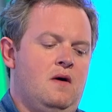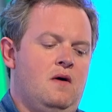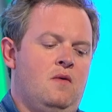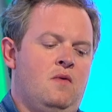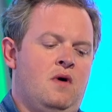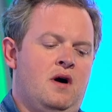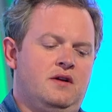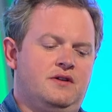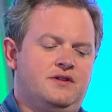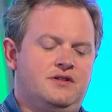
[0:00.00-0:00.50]

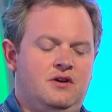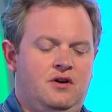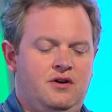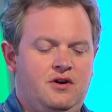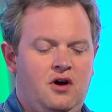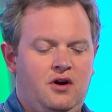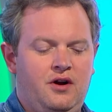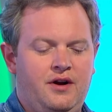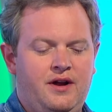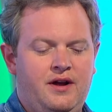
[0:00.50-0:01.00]
Whilst on
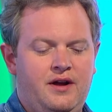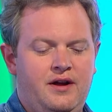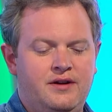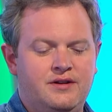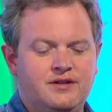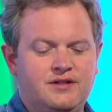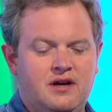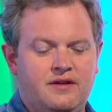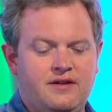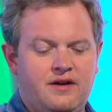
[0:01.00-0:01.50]
holiday
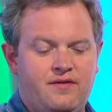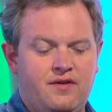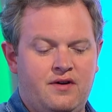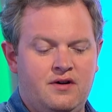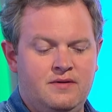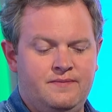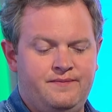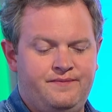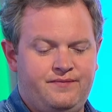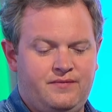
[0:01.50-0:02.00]
in South
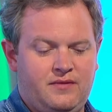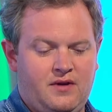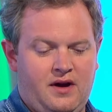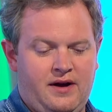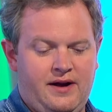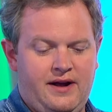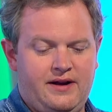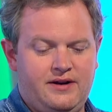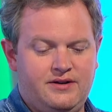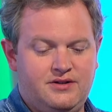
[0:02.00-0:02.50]
Africa,
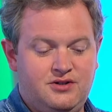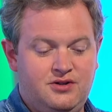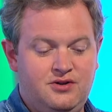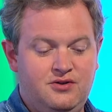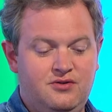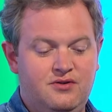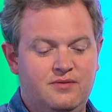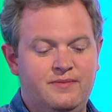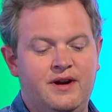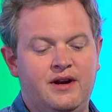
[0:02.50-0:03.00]
I had a
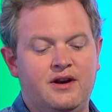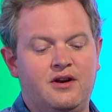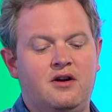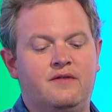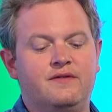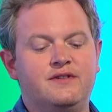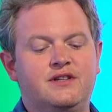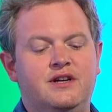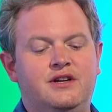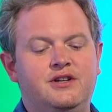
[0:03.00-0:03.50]
two-minute
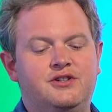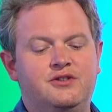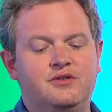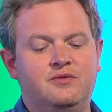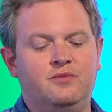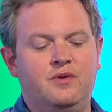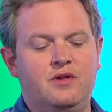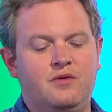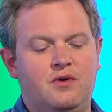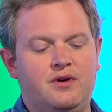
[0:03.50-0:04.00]

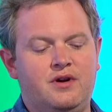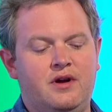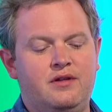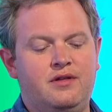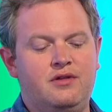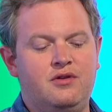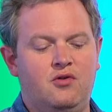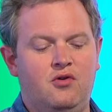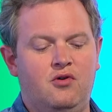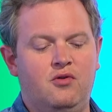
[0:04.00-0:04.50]
conversation with what I
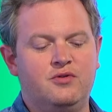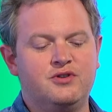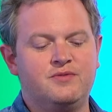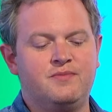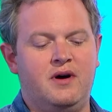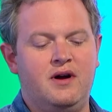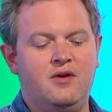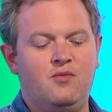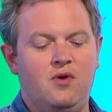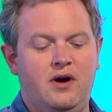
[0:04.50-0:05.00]
thought was
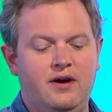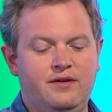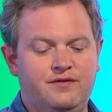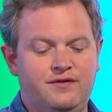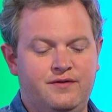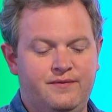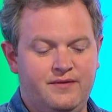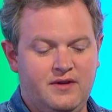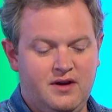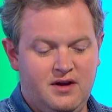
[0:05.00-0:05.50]
my
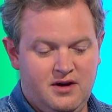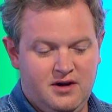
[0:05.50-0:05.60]
wife,